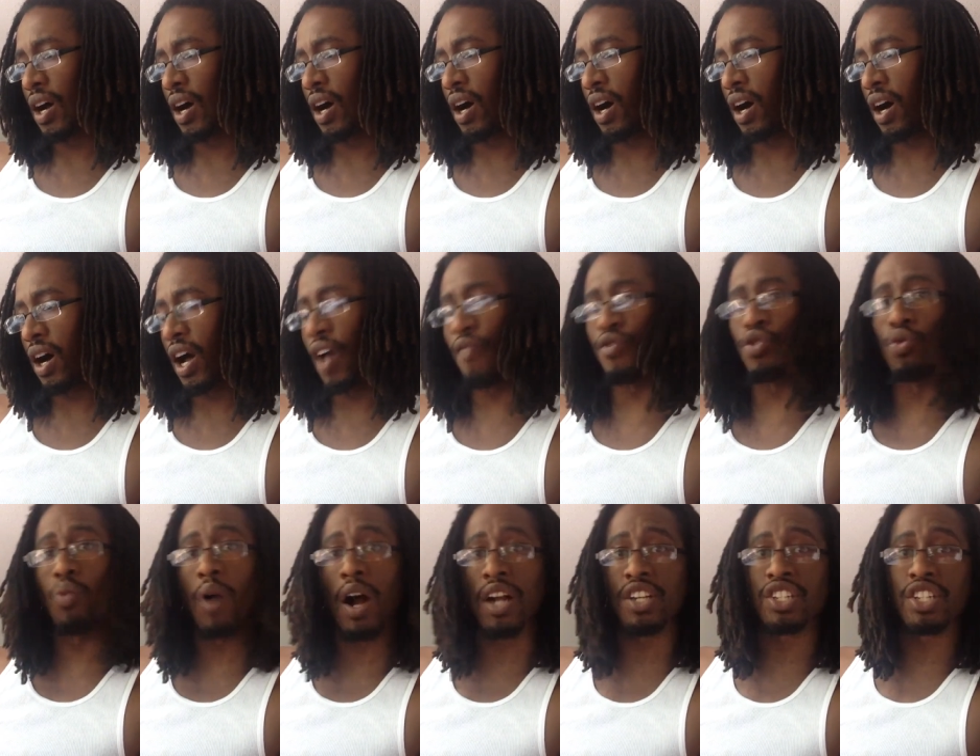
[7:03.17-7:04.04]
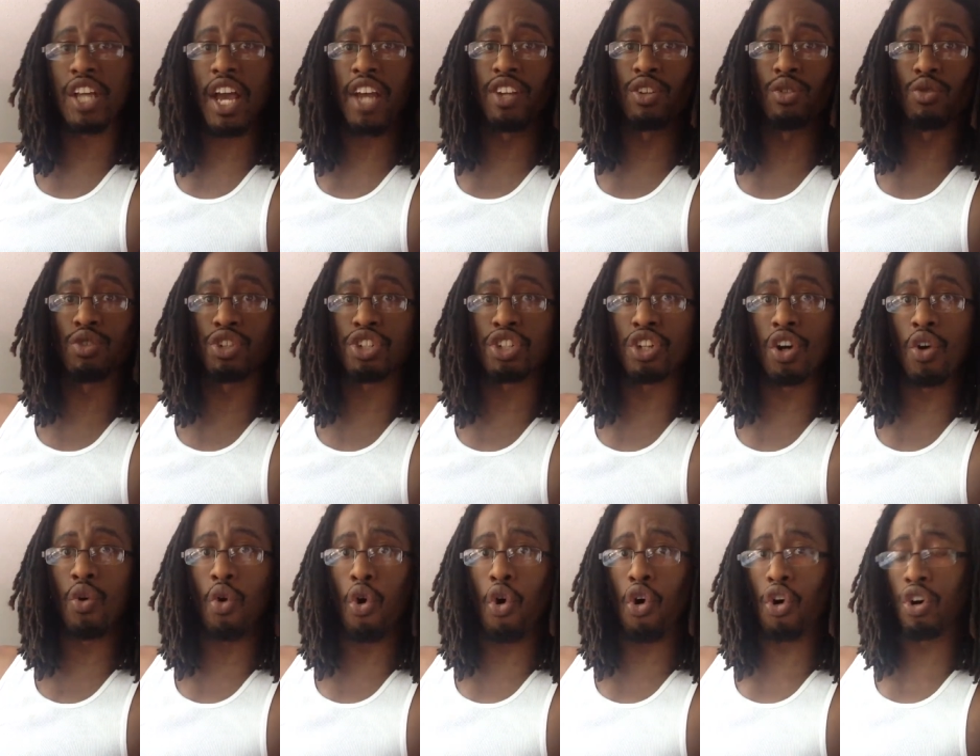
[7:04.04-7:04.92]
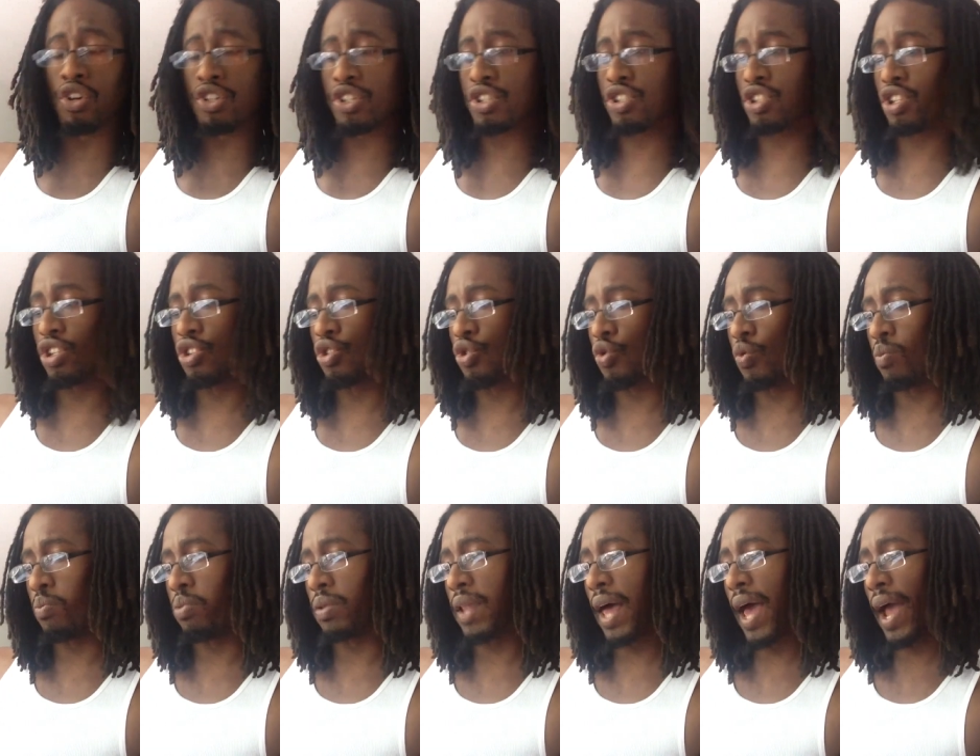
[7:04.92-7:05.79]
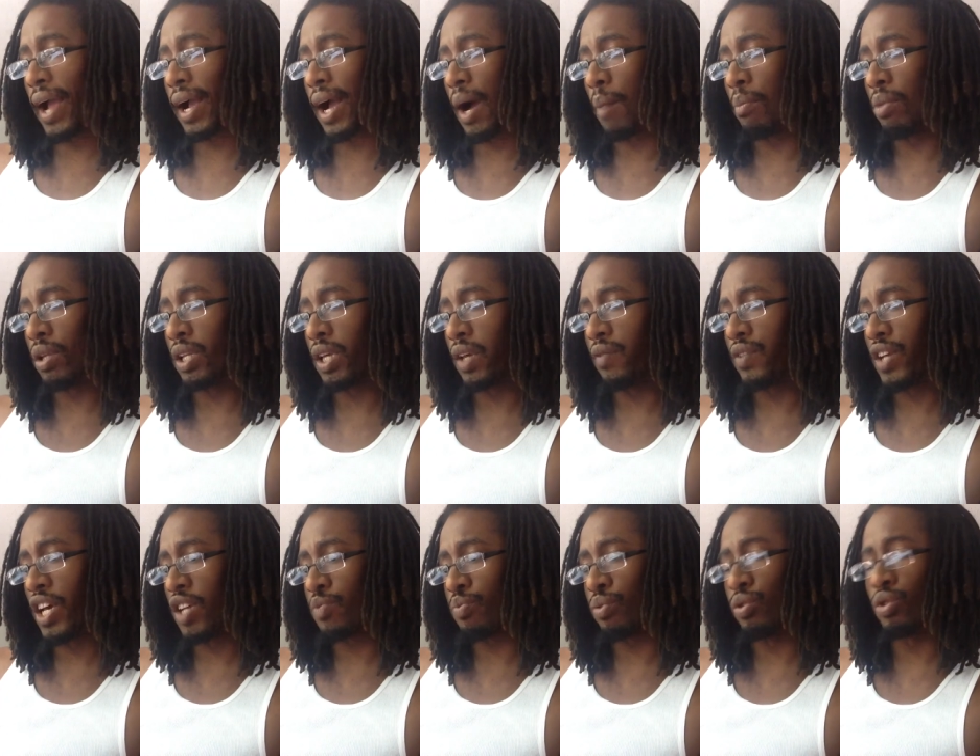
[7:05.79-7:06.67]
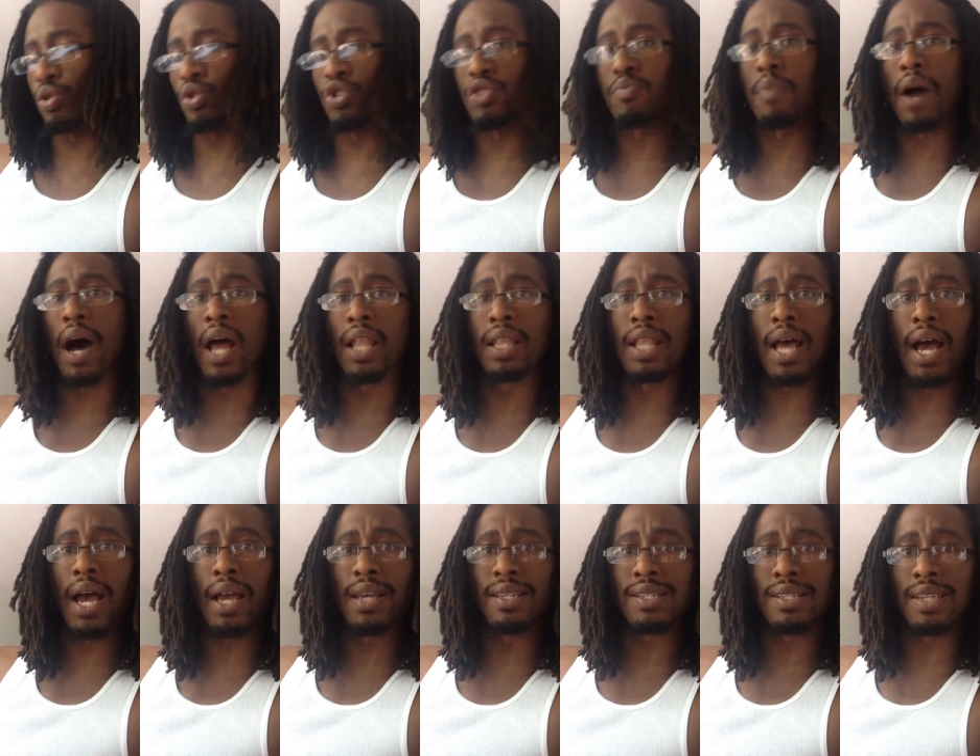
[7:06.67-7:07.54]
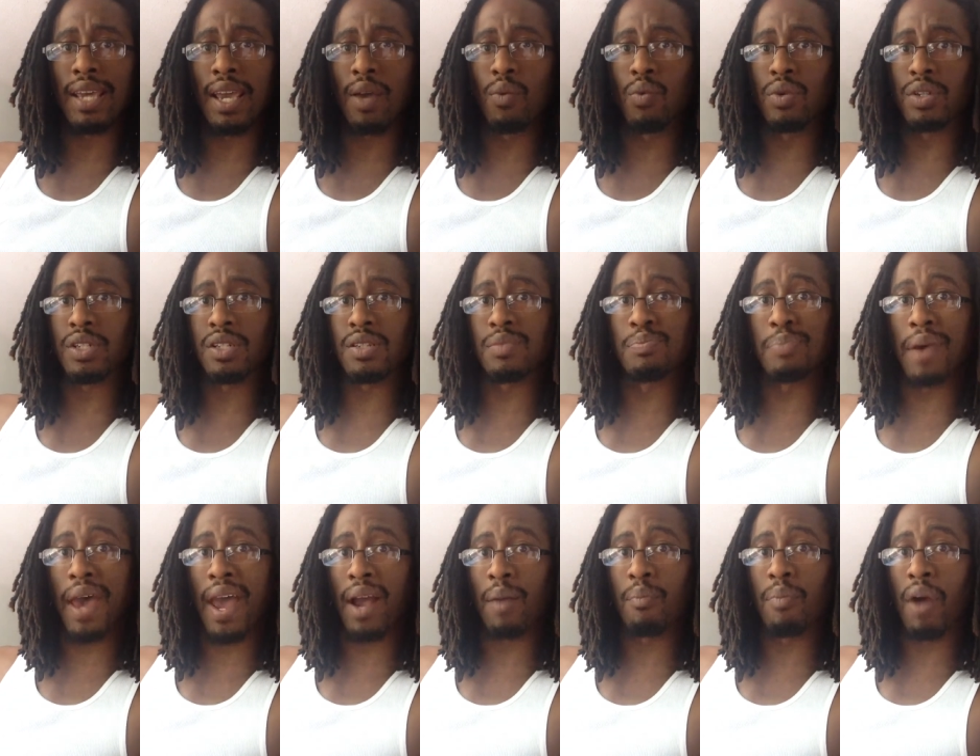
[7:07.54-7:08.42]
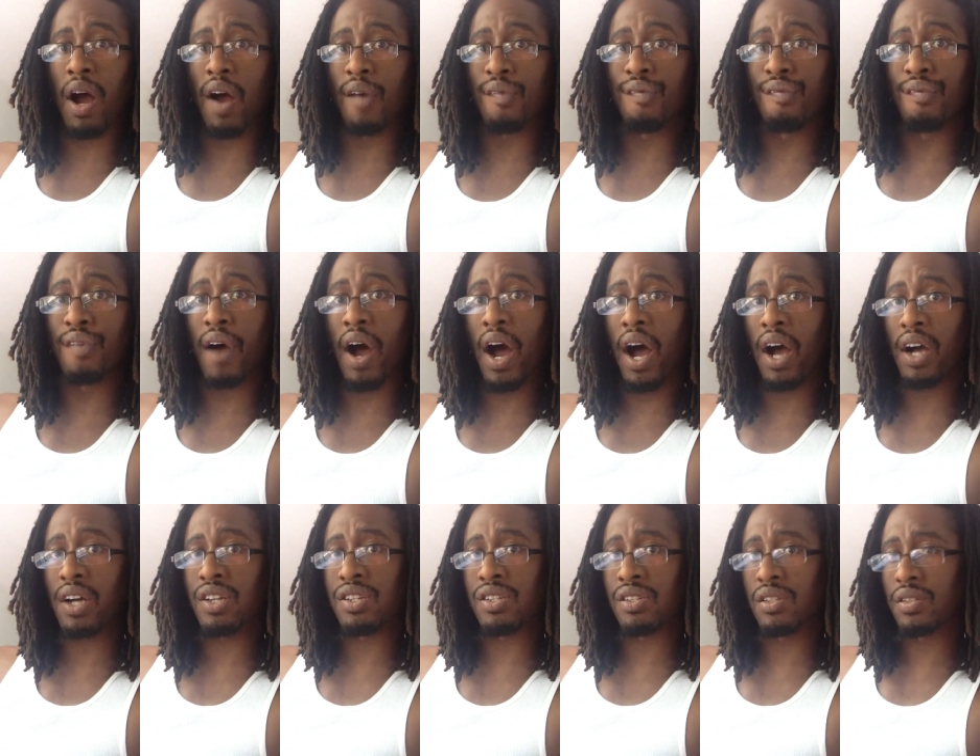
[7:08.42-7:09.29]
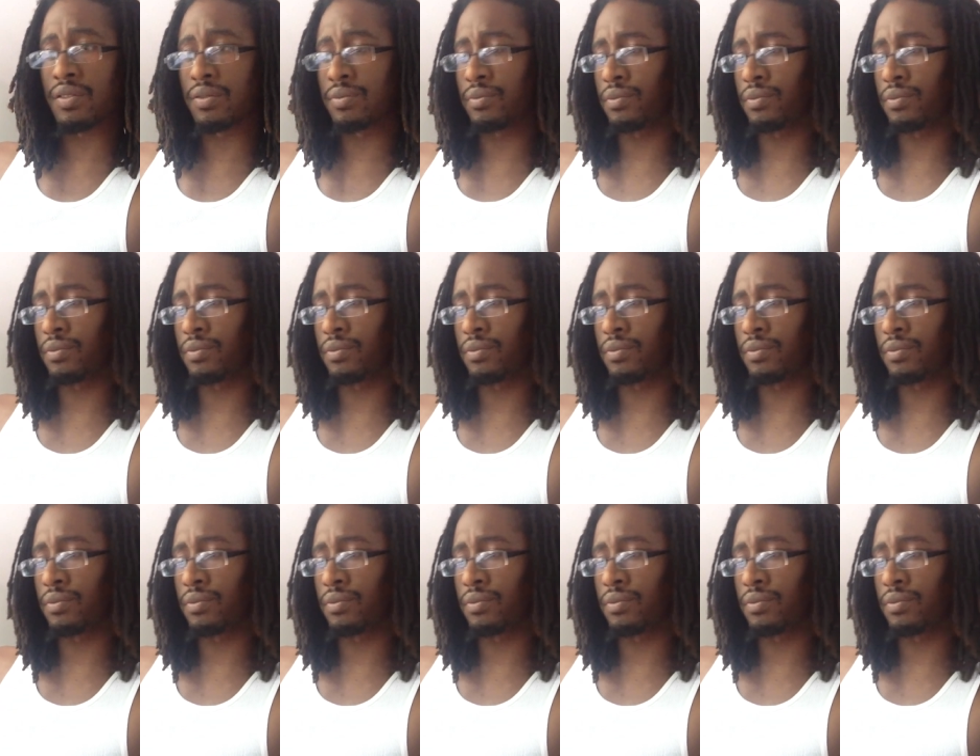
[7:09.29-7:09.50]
Uh, if you watch that new show, Orange is the New Black, I believe that's produced by Lionsgate, which is backed by Fox.